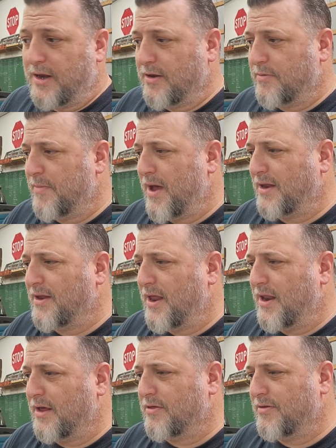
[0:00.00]
it's
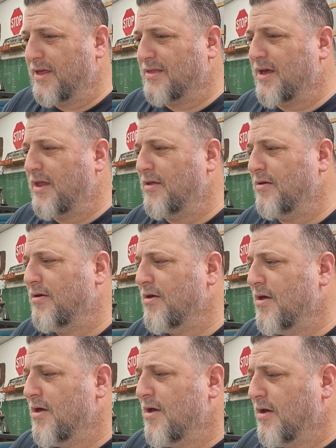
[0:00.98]
magnetic, so that's kind of,
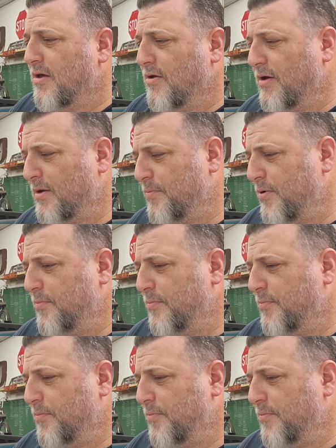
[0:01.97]
you know, I can put it